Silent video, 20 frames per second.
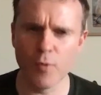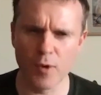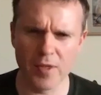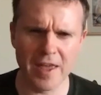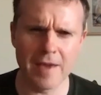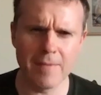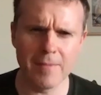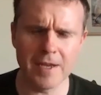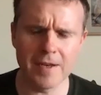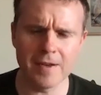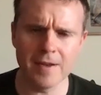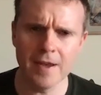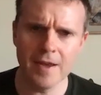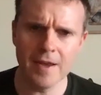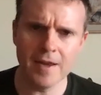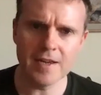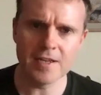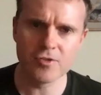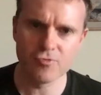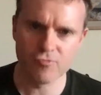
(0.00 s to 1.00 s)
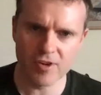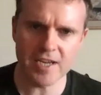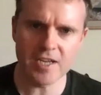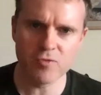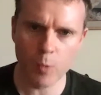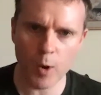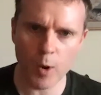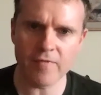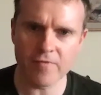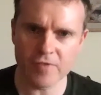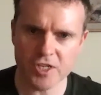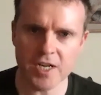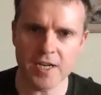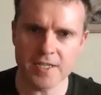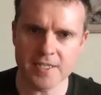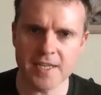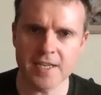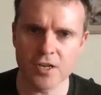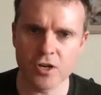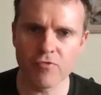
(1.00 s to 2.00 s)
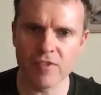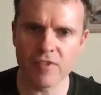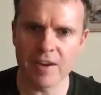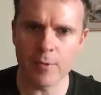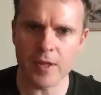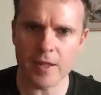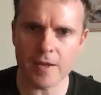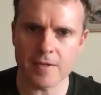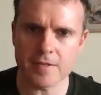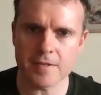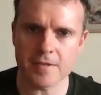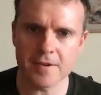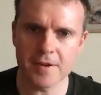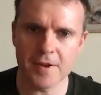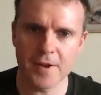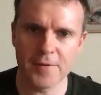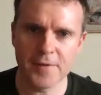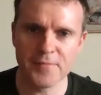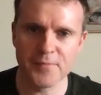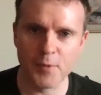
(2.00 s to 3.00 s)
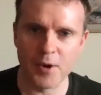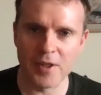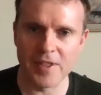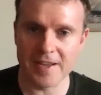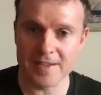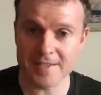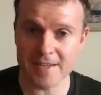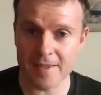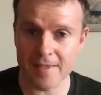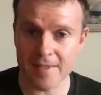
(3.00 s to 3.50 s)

What they mean is read White Fragility and agree with it when they say